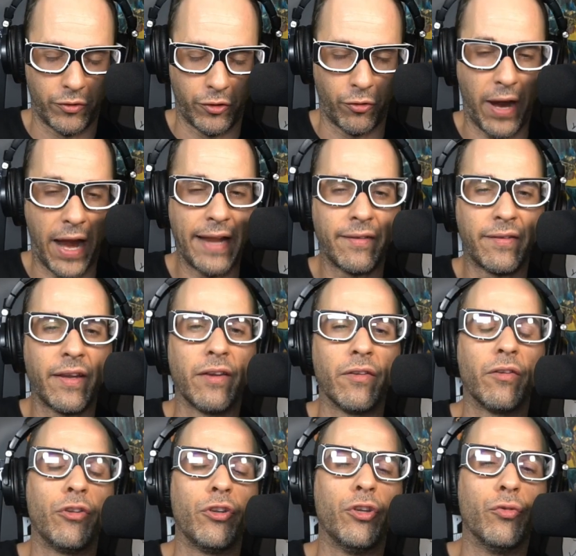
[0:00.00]

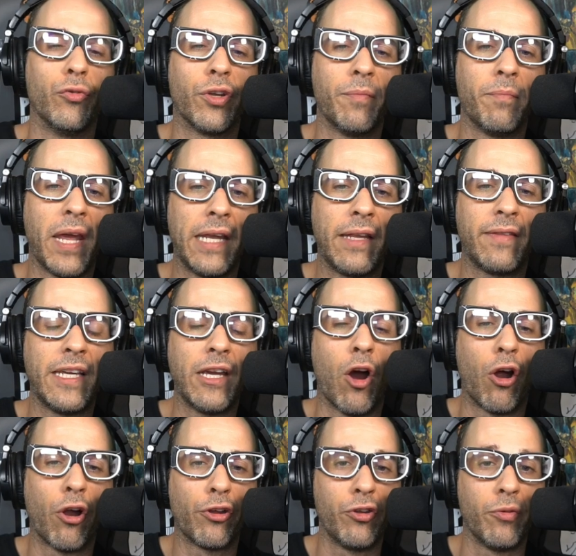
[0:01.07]
Granted, you can make the
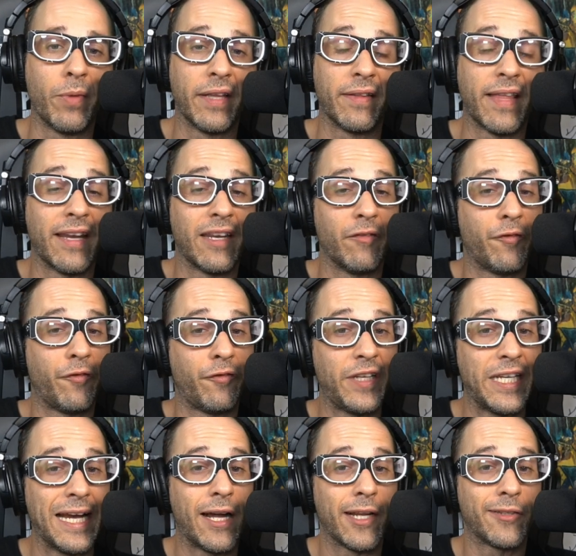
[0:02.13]
argument that in
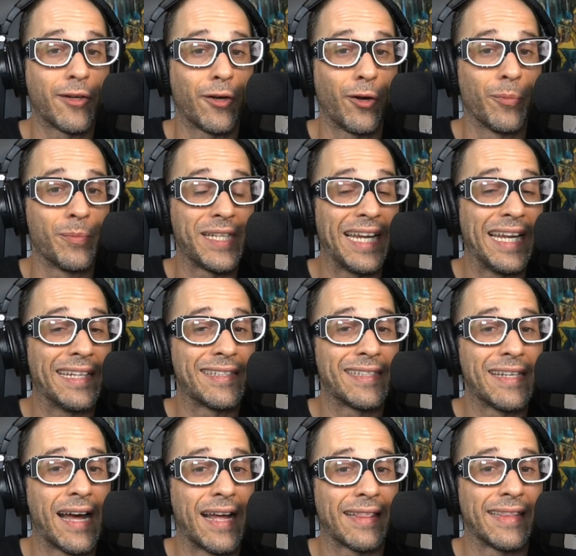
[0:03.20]
fiat terms,
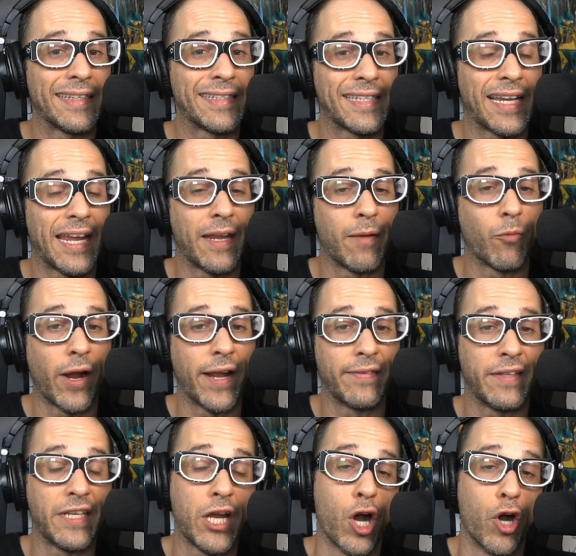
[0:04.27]
it's not the same,
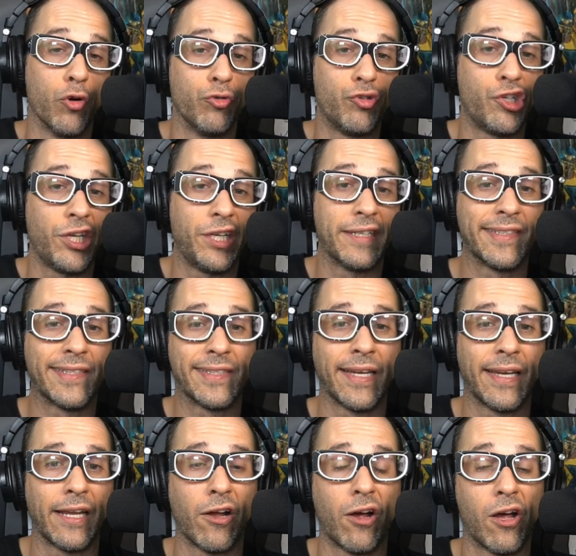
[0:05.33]
right? The OG is
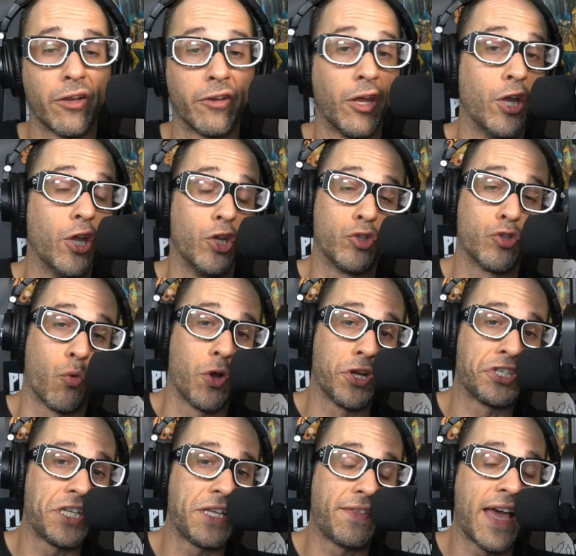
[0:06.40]
sitting on
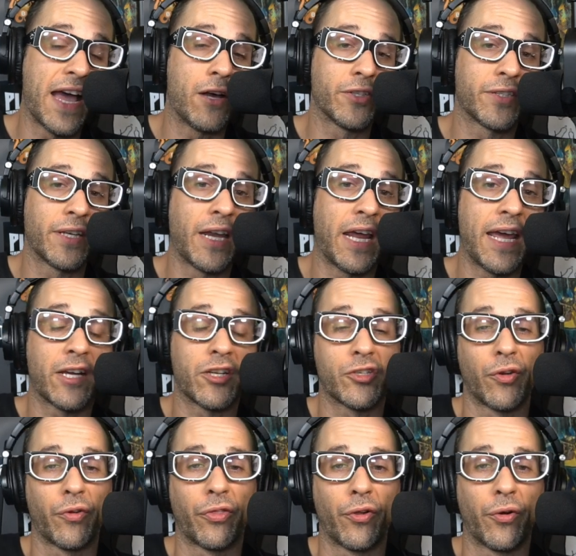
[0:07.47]

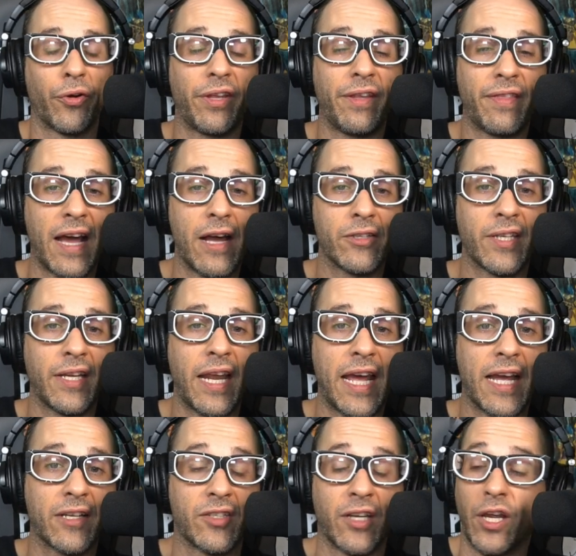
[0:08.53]
20,000x or
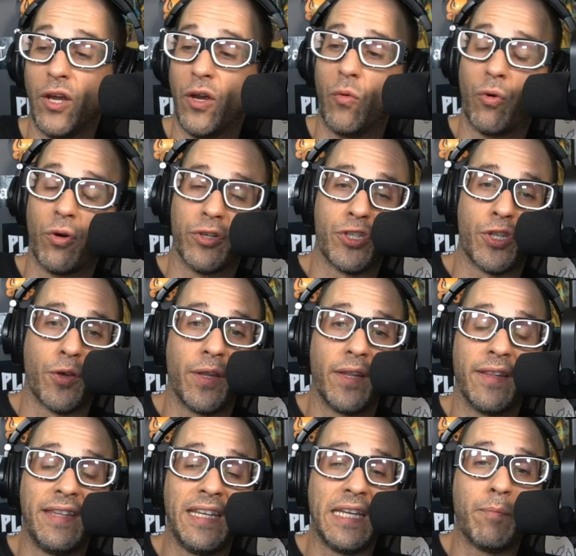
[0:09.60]
30,000x, whereas
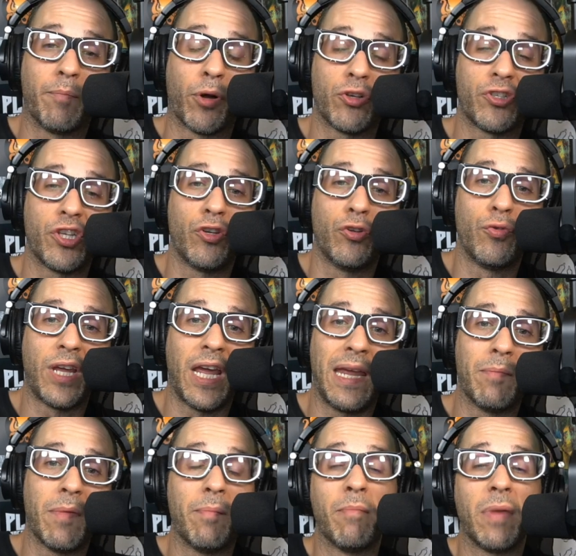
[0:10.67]
the person who
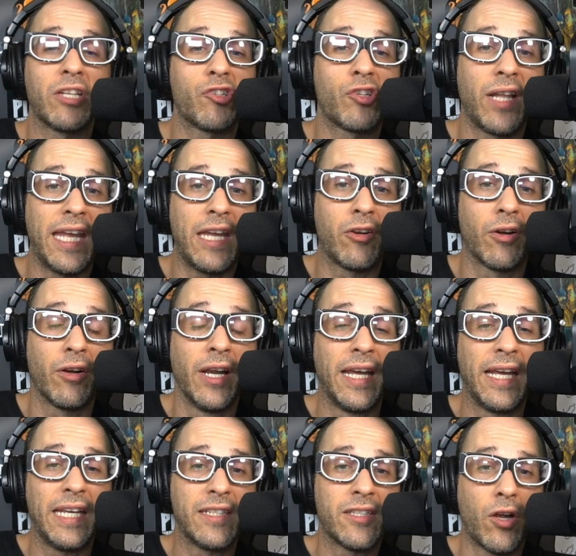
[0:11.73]
came much later
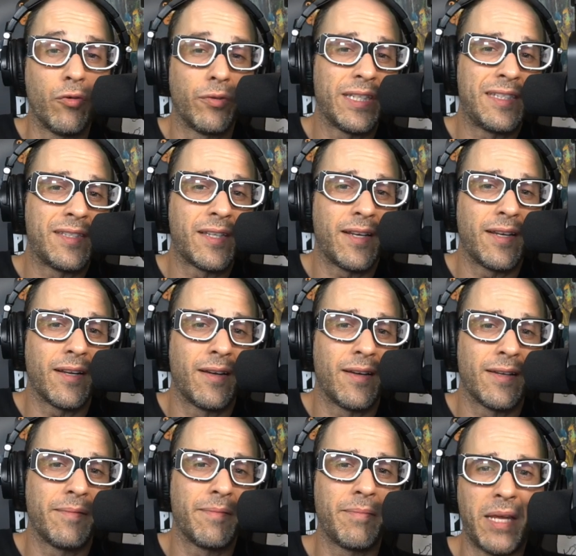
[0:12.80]
is only sitting
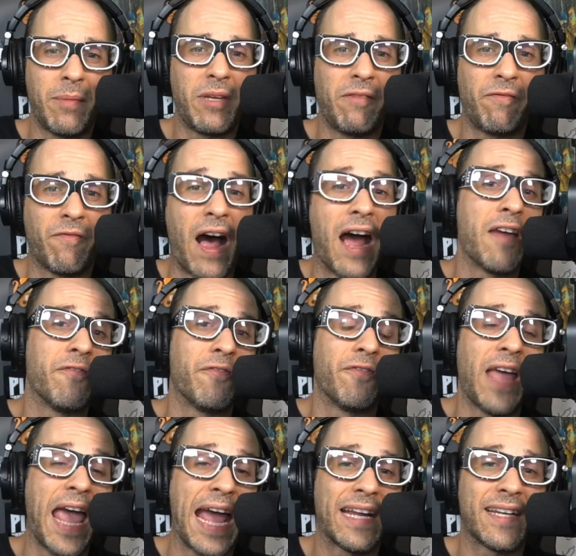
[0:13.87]
on maybe
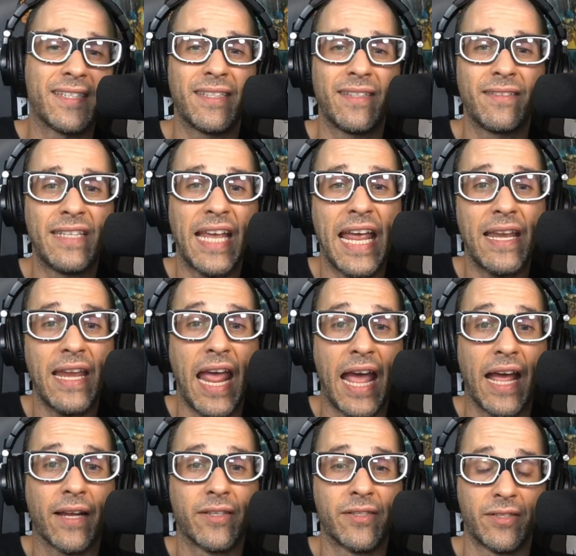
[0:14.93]
5x,
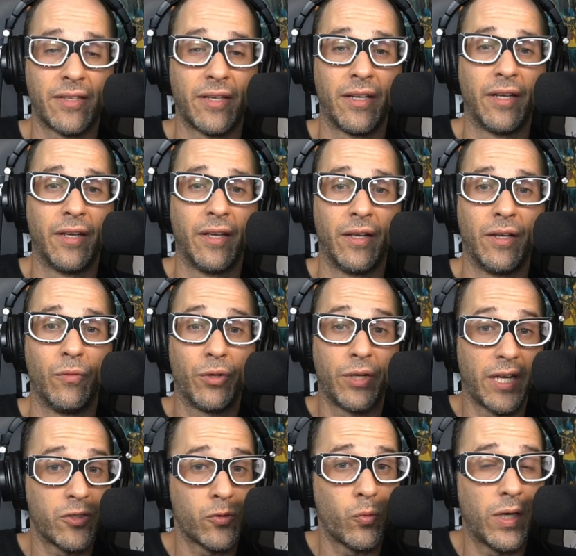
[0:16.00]
10x. Well,
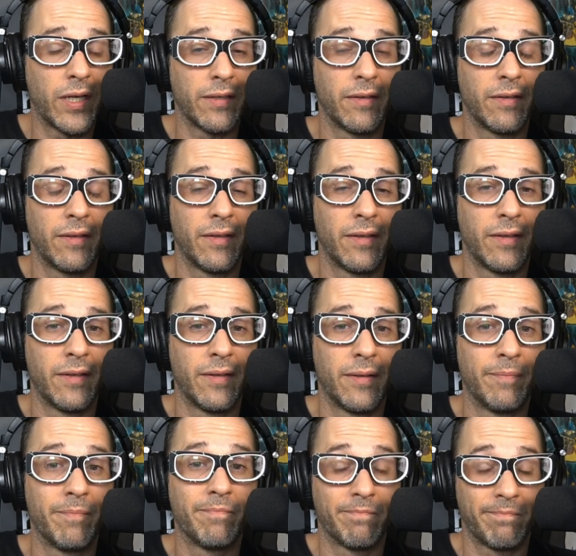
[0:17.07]
guess what?
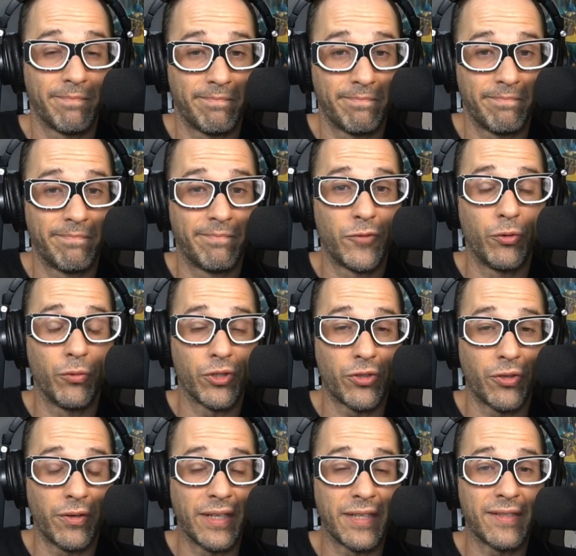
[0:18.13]
To a
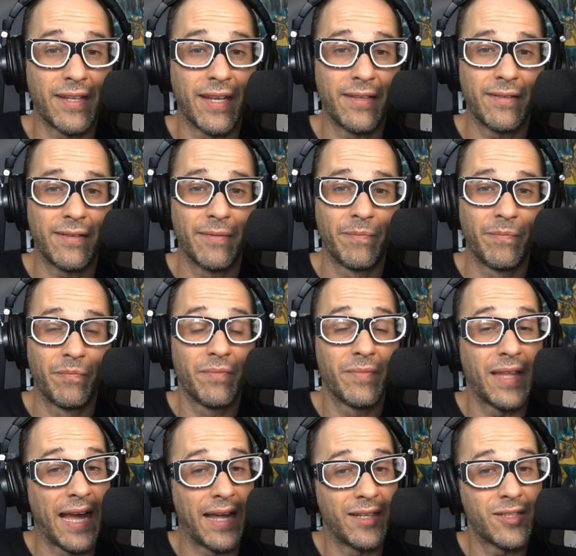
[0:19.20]
certain extent,
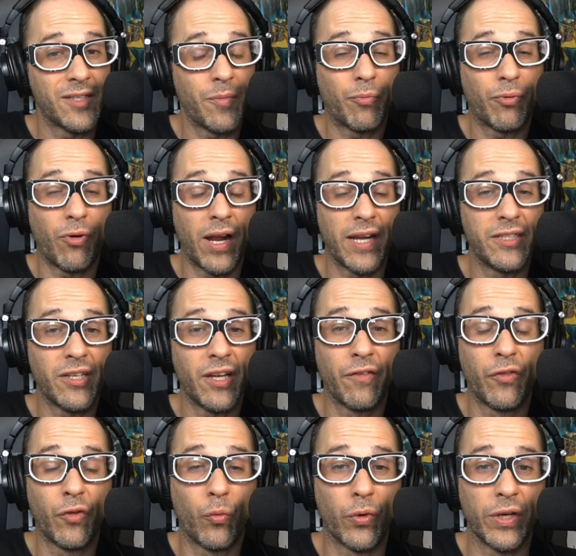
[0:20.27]
that is the price
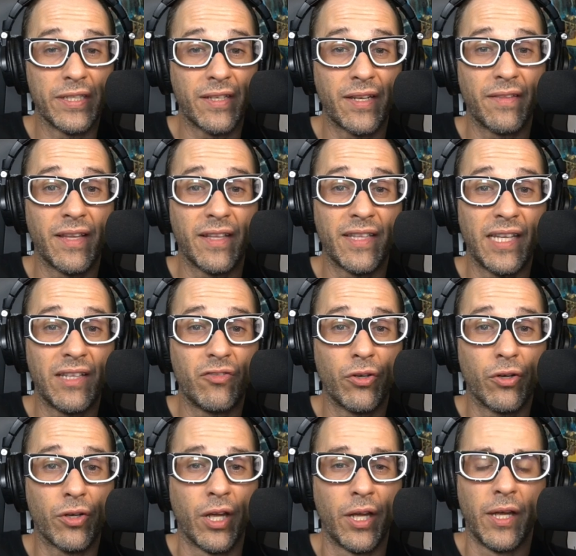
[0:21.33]
of the risk that they
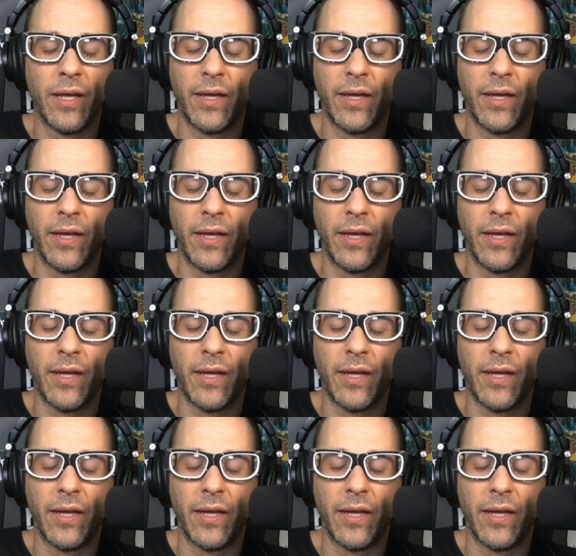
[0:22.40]
took.